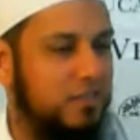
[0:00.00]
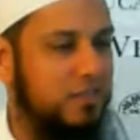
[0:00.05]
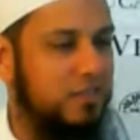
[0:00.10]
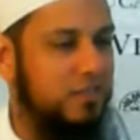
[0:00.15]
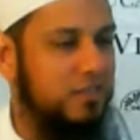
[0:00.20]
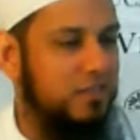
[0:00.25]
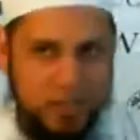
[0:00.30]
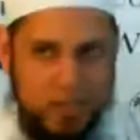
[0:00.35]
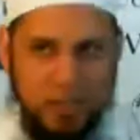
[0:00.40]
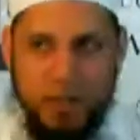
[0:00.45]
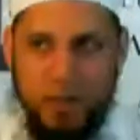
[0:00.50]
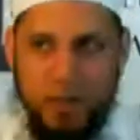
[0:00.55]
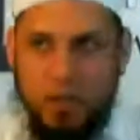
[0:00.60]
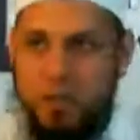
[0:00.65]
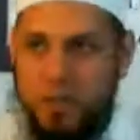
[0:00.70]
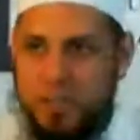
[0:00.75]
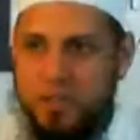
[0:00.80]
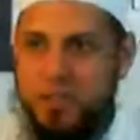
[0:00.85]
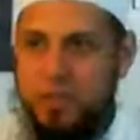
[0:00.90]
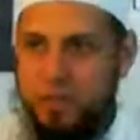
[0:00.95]
It's a therapy.
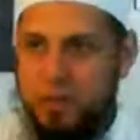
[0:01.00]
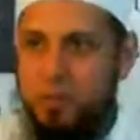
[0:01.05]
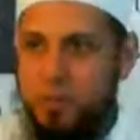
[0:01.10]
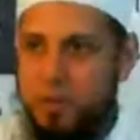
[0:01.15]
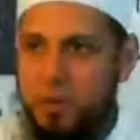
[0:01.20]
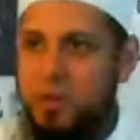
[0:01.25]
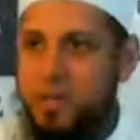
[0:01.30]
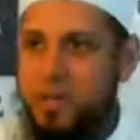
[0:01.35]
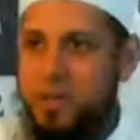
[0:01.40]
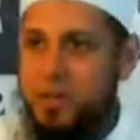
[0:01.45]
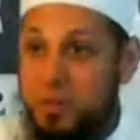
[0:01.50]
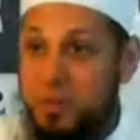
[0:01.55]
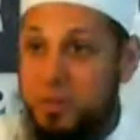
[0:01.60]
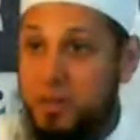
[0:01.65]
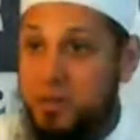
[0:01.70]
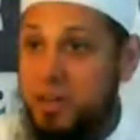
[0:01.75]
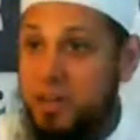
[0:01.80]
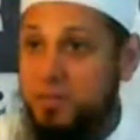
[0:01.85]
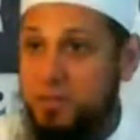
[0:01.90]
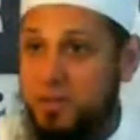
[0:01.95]
It's therapeutic to be
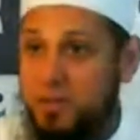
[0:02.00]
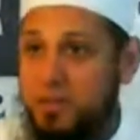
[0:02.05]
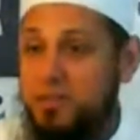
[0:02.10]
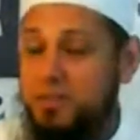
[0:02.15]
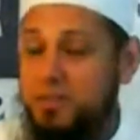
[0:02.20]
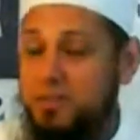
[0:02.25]
grateful.